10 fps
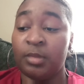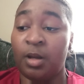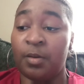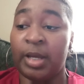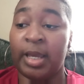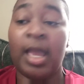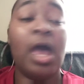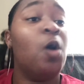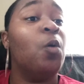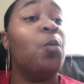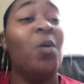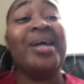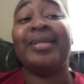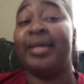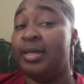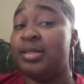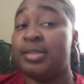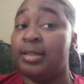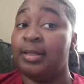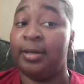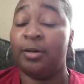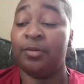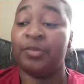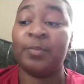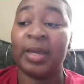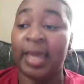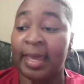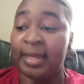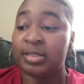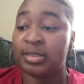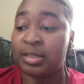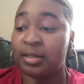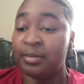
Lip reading: Okay. What is telehealth, you may ask?